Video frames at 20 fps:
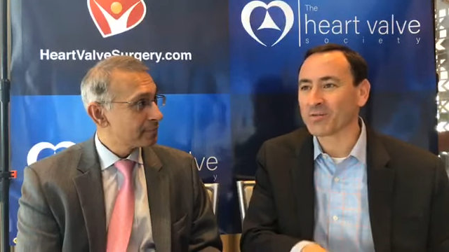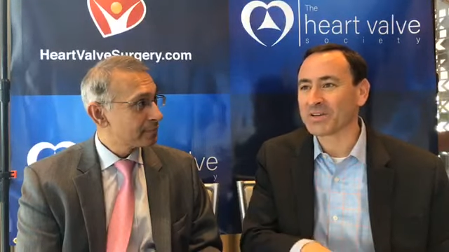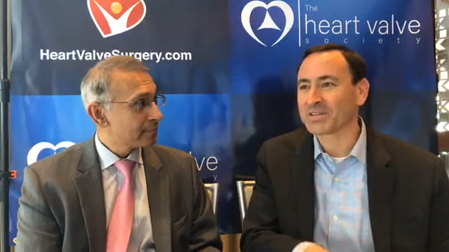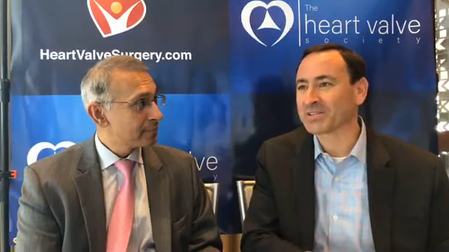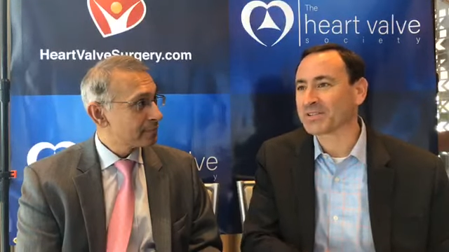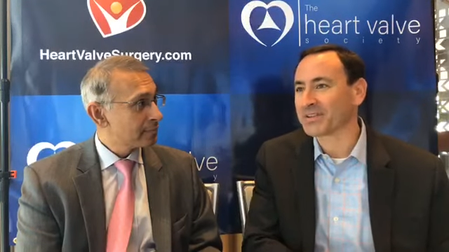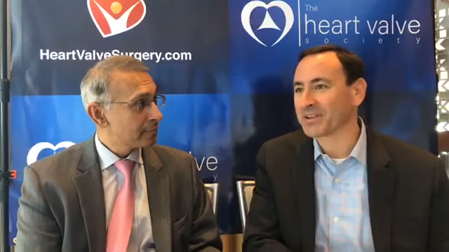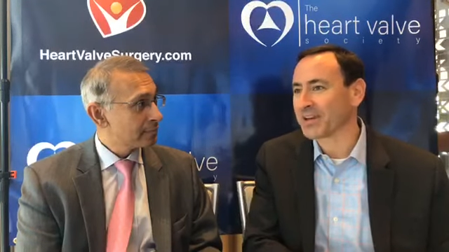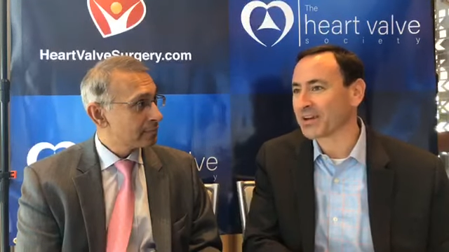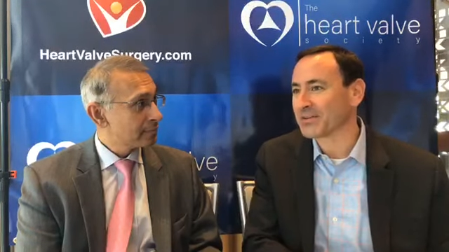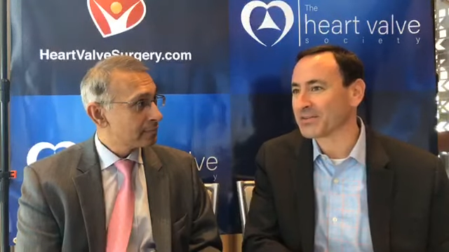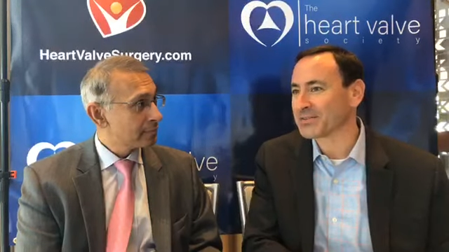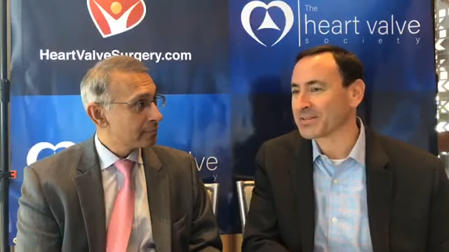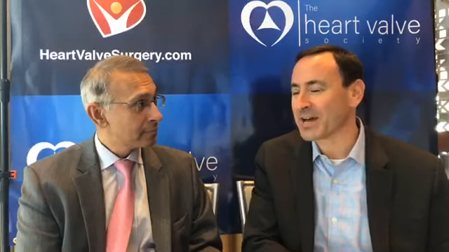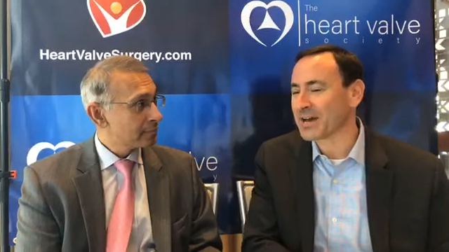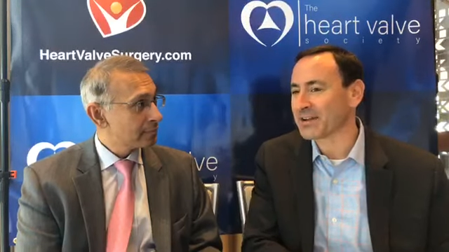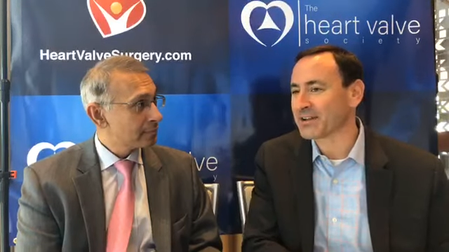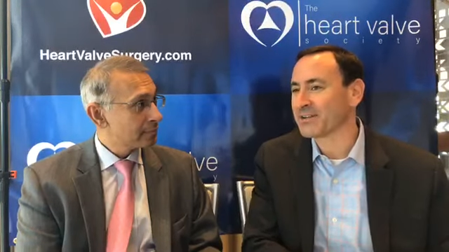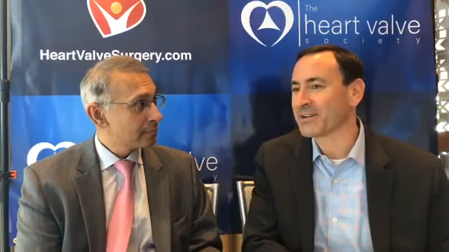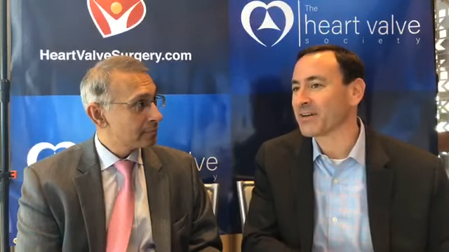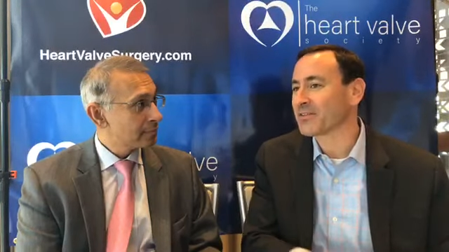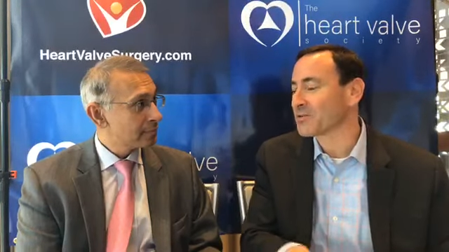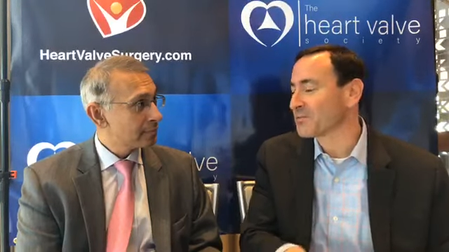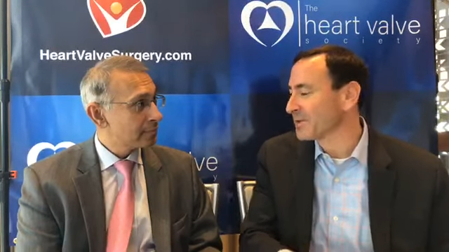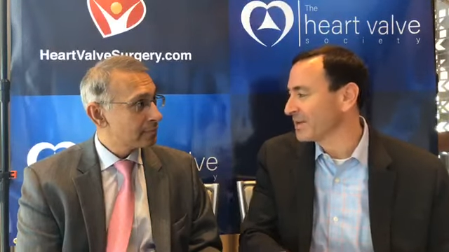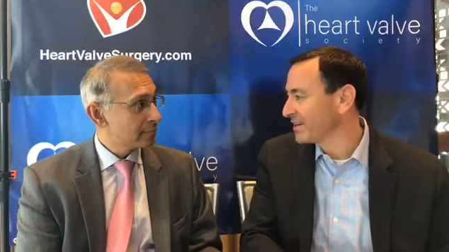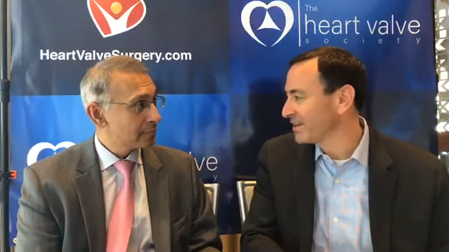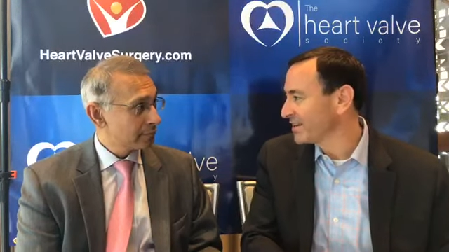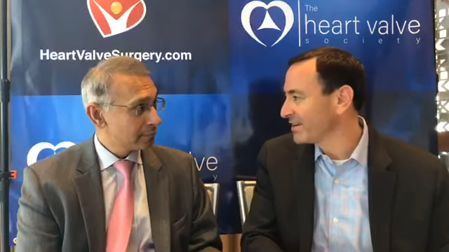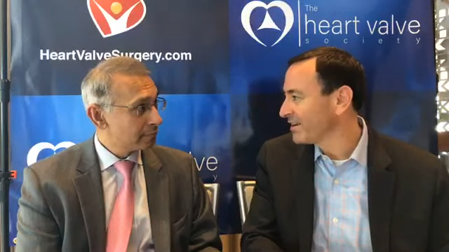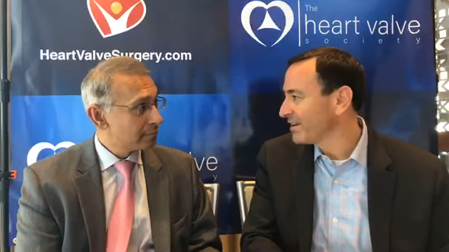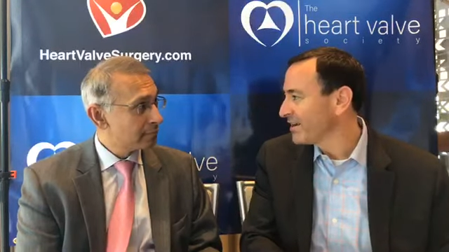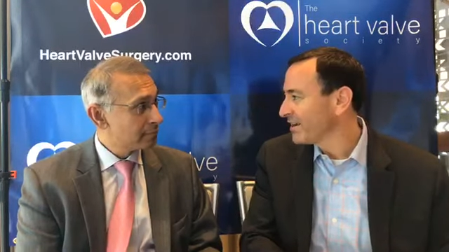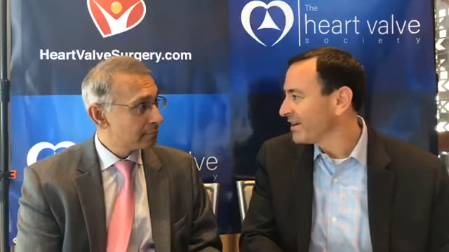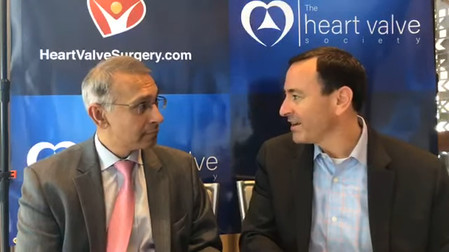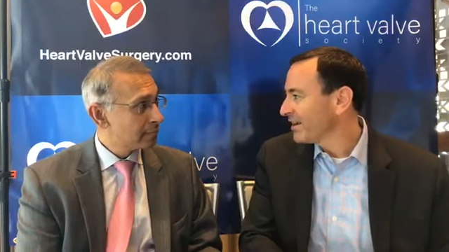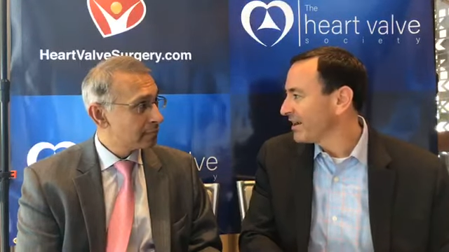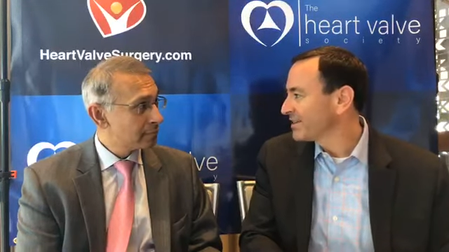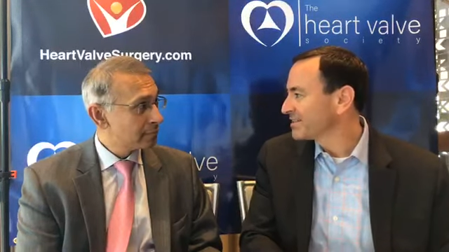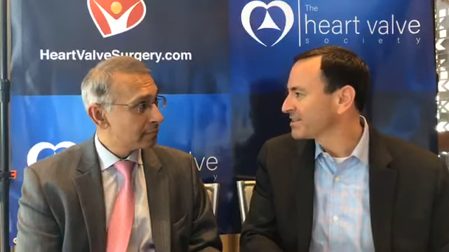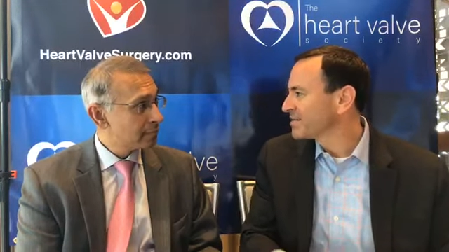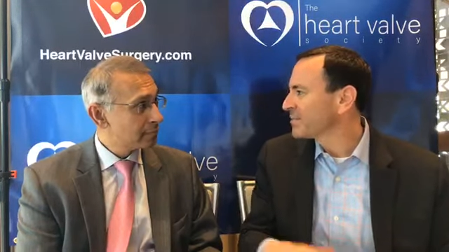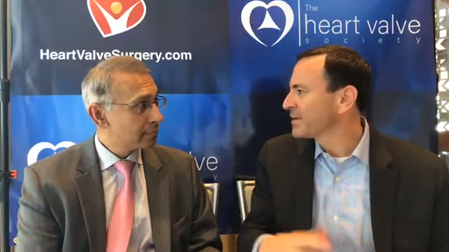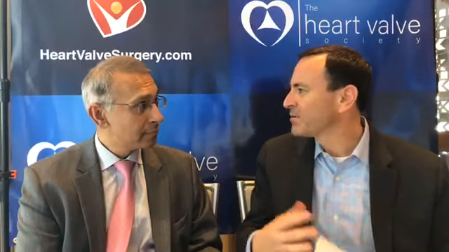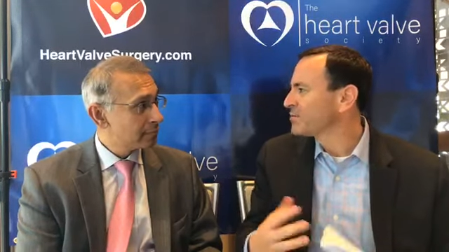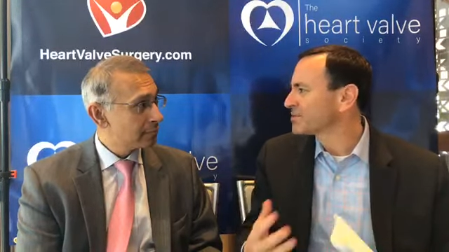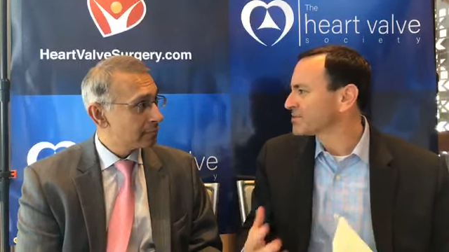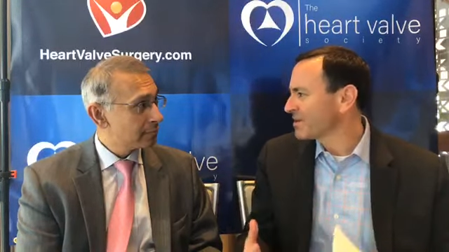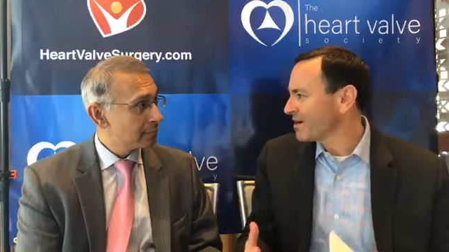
Speaker 1: recently I was at another meeting and somebody was